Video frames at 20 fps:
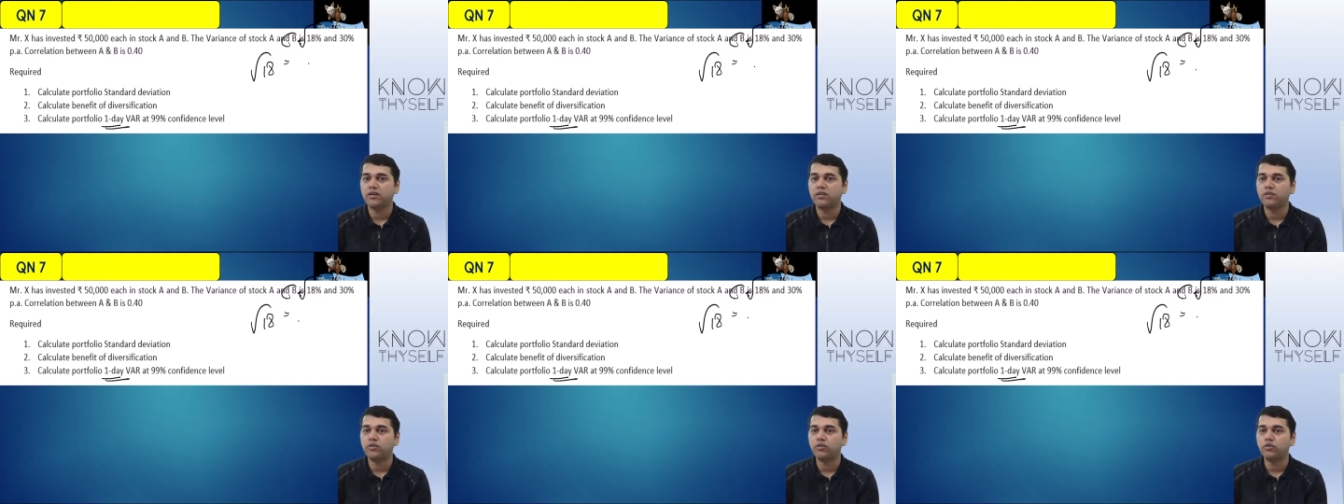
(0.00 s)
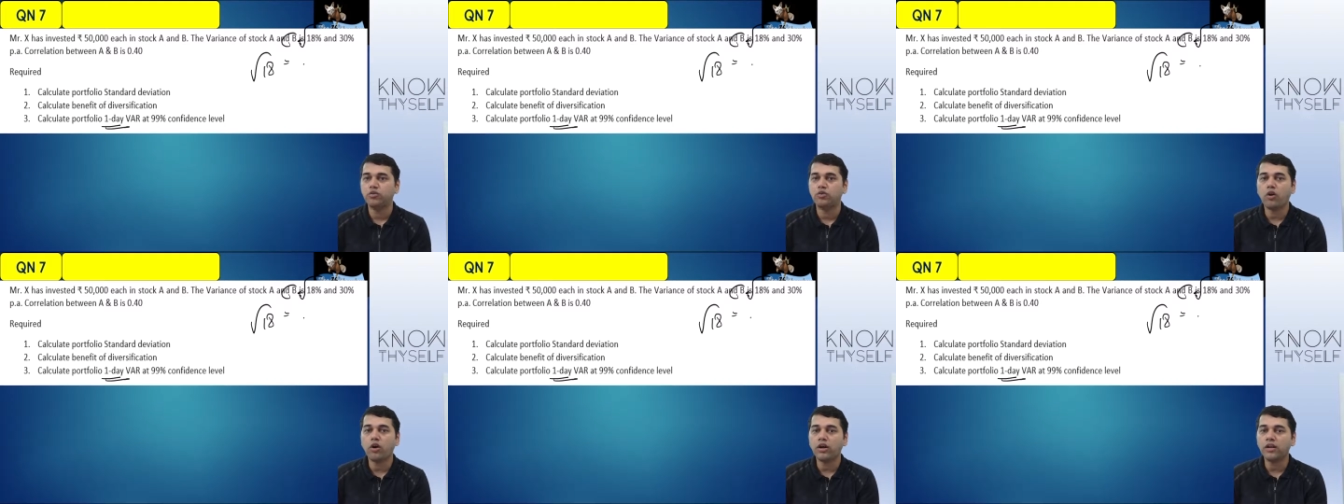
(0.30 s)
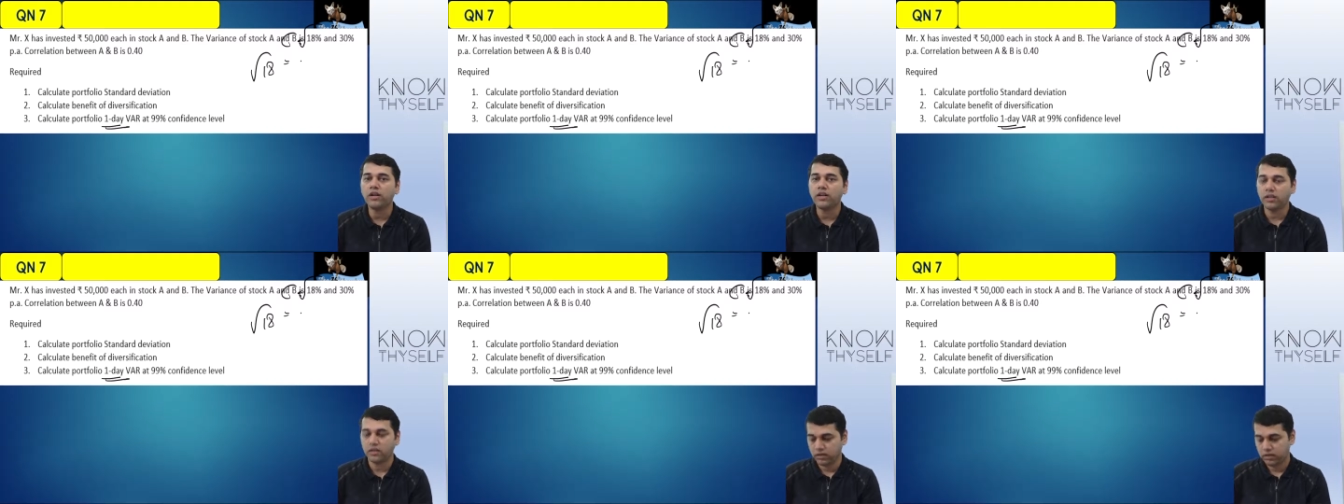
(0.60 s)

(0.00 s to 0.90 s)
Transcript: you got